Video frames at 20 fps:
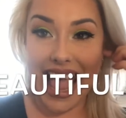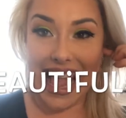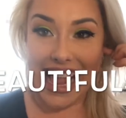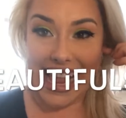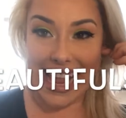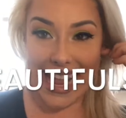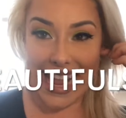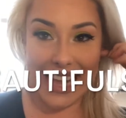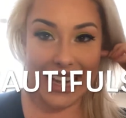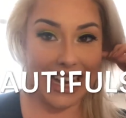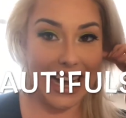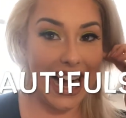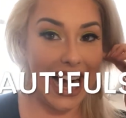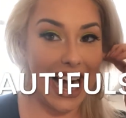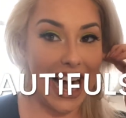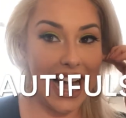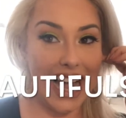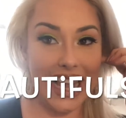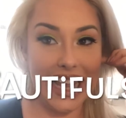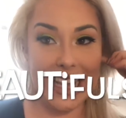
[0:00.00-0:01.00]
Hey
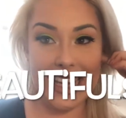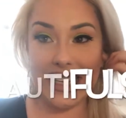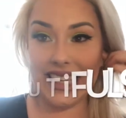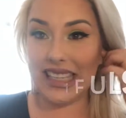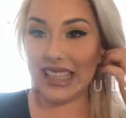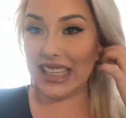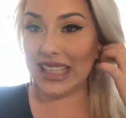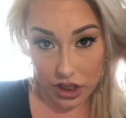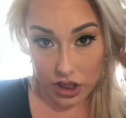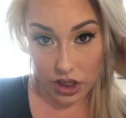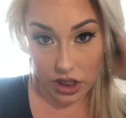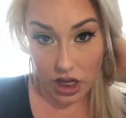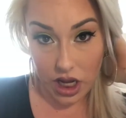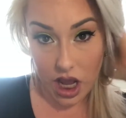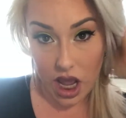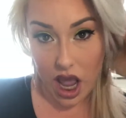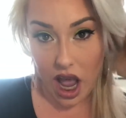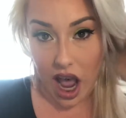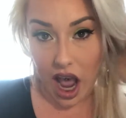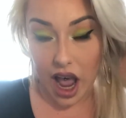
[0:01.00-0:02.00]
guys,
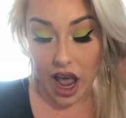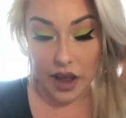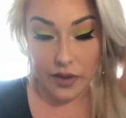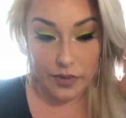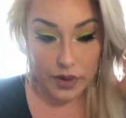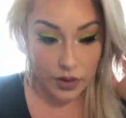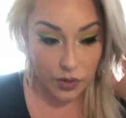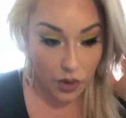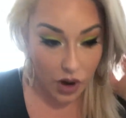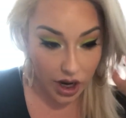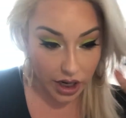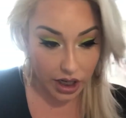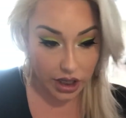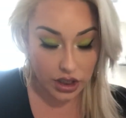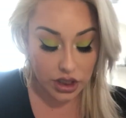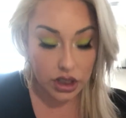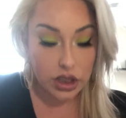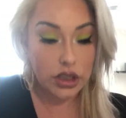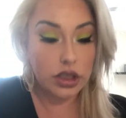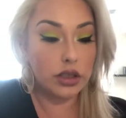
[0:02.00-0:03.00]
I've been
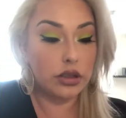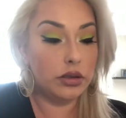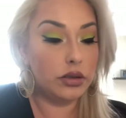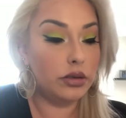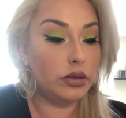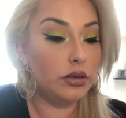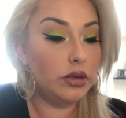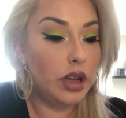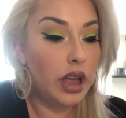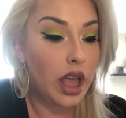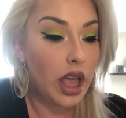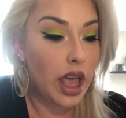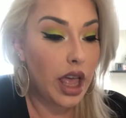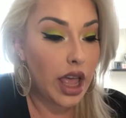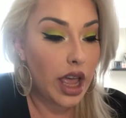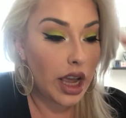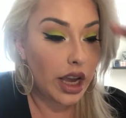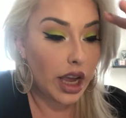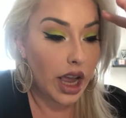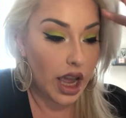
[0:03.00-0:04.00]
wanting to do
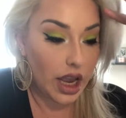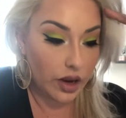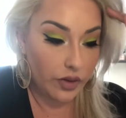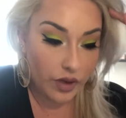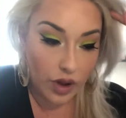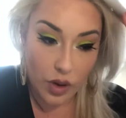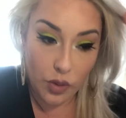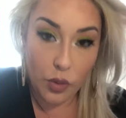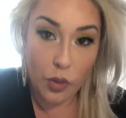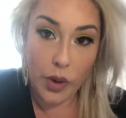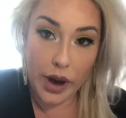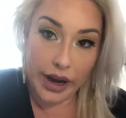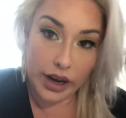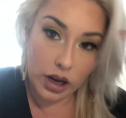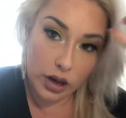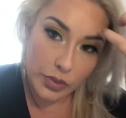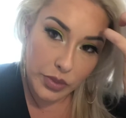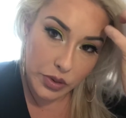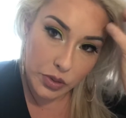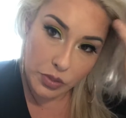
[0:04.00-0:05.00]
kind of a
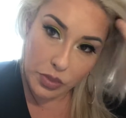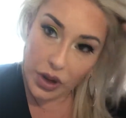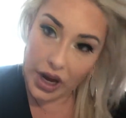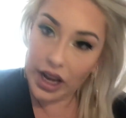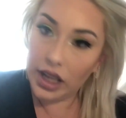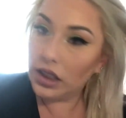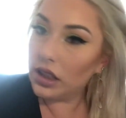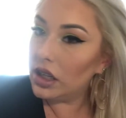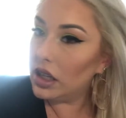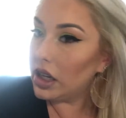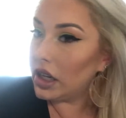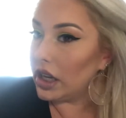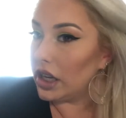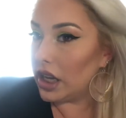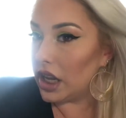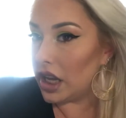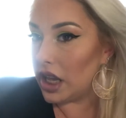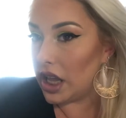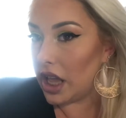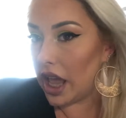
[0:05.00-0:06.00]
wearable bright look
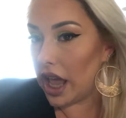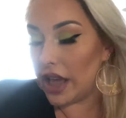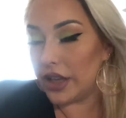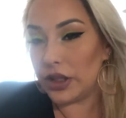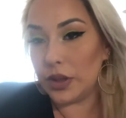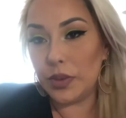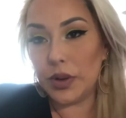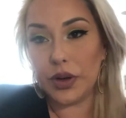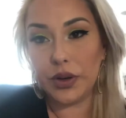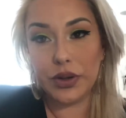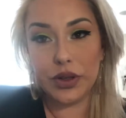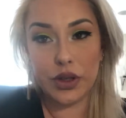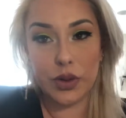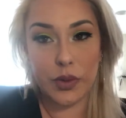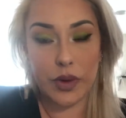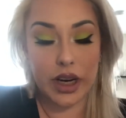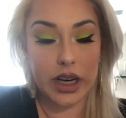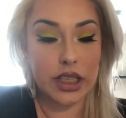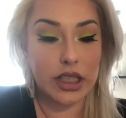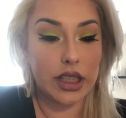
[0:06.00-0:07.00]
as opposed to
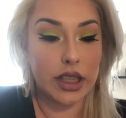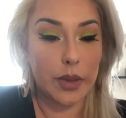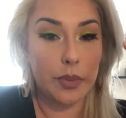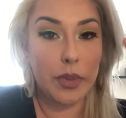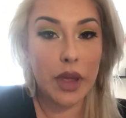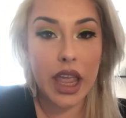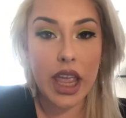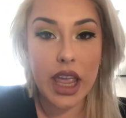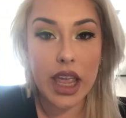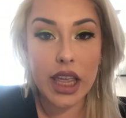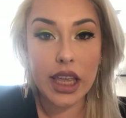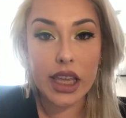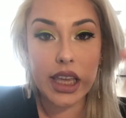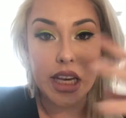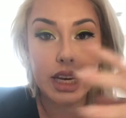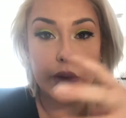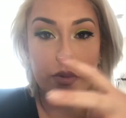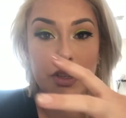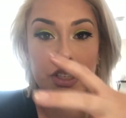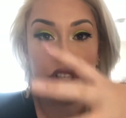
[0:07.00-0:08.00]
when I did the pink
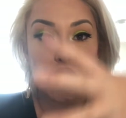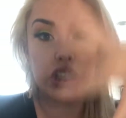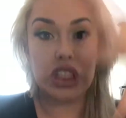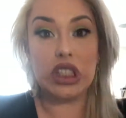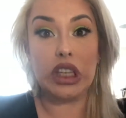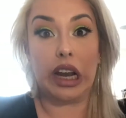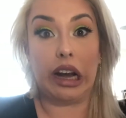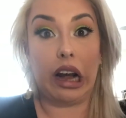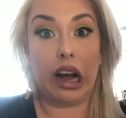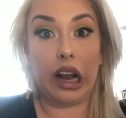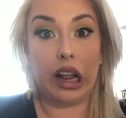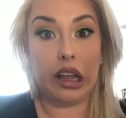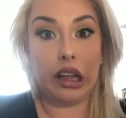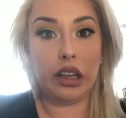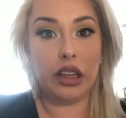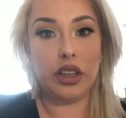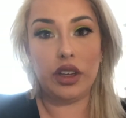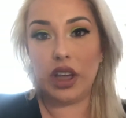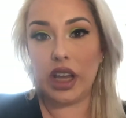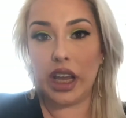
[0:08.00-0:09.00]
and it was just like,
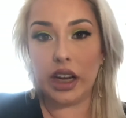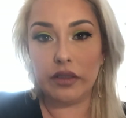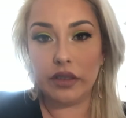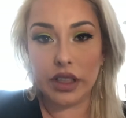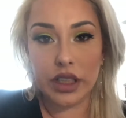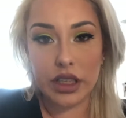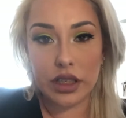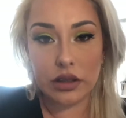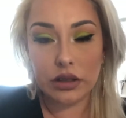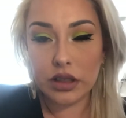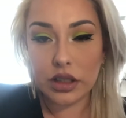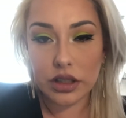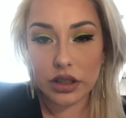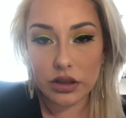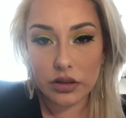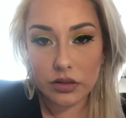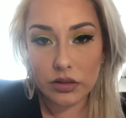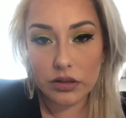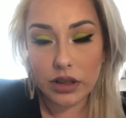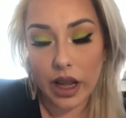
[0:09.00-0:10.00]
you can't really
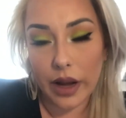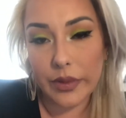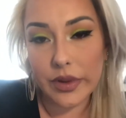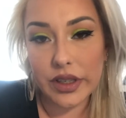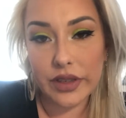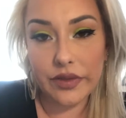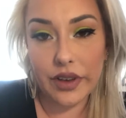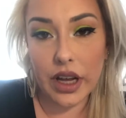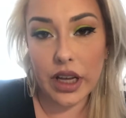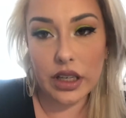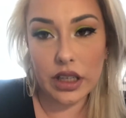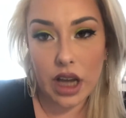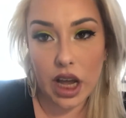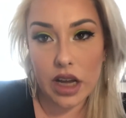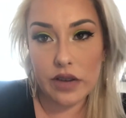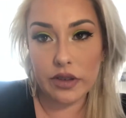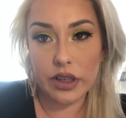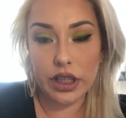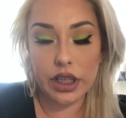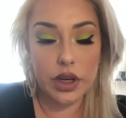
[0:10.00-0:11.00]
just, that was fun,
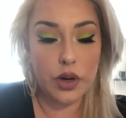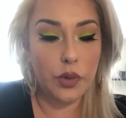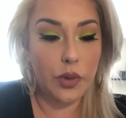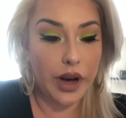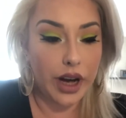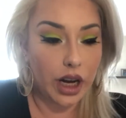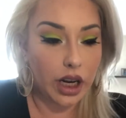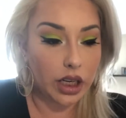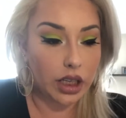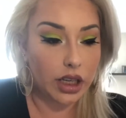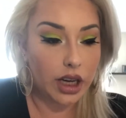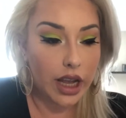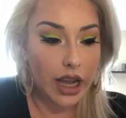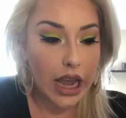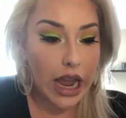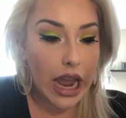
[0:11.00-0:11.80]
not really to wear